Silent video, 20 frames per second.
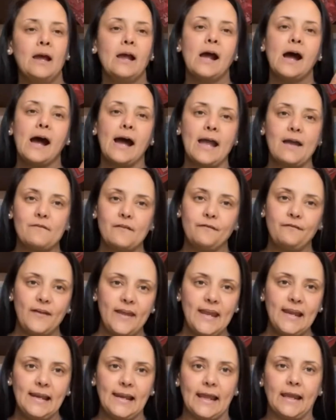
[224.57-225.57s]
I have a
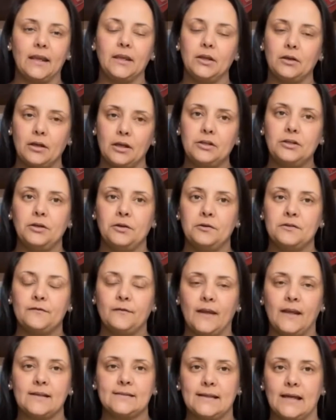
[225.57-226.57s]
feeling you can use
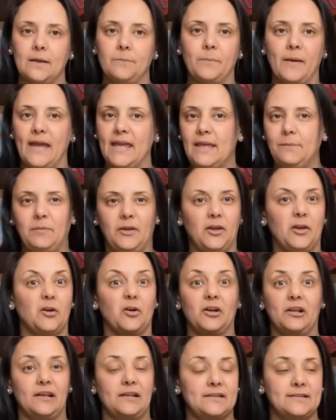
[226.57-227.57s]
things like baby
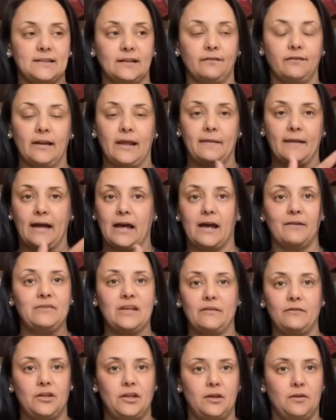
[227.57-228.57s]
oil and stuff like that. I've
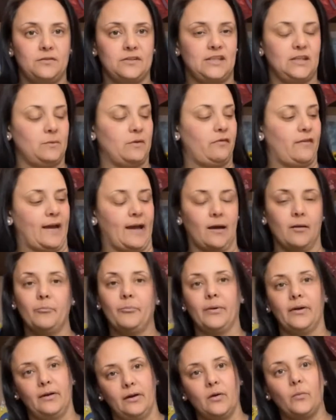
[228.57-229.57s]
never used it with that,
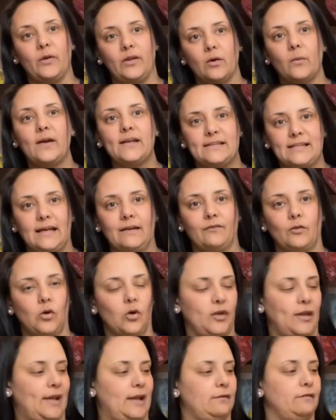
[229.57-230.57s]
but we always have
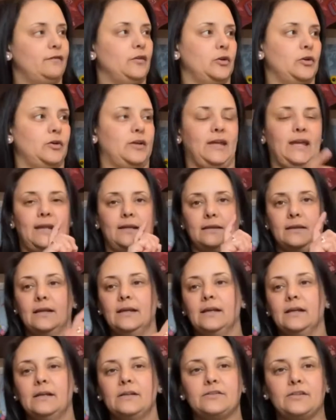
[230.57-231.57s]
oil in for cooking.
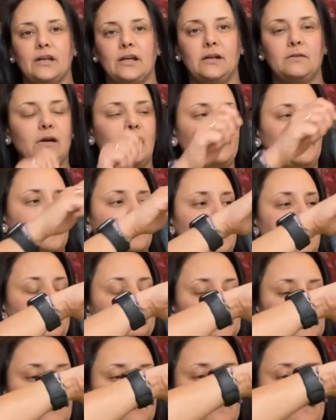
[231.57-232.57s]
So I've grabbed some of